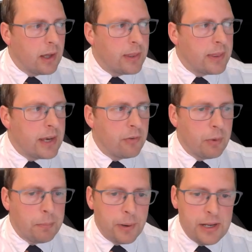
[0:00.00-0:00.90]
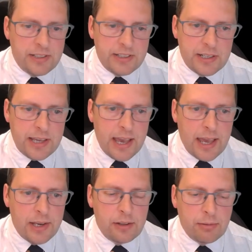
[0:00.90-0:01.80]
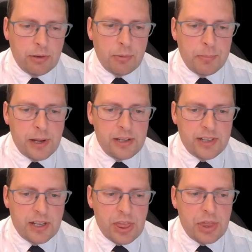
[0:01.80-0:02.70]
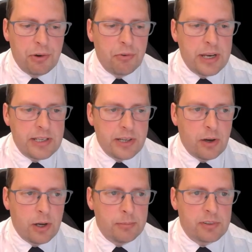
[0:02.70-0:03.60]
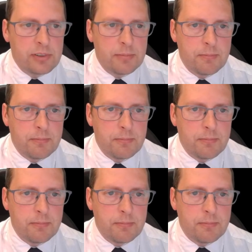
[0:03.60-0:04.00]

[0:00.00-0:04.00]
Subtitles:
And then it repeats it again. So it repeats it 3 times.